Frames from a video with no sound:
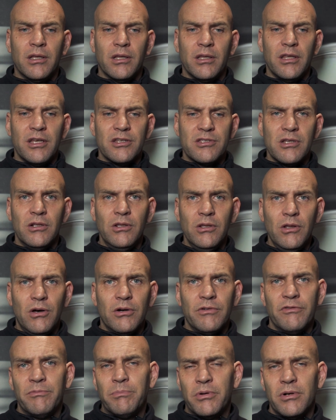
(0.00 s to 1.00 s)
there's a lot
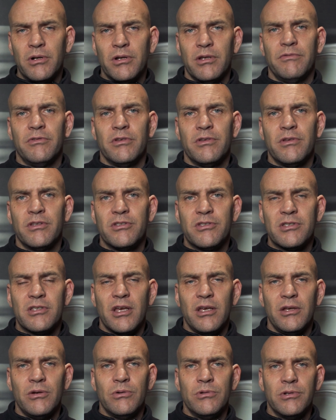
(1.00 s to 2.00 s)
of private
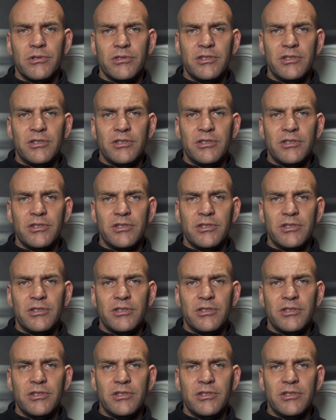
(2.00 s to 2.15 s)
sale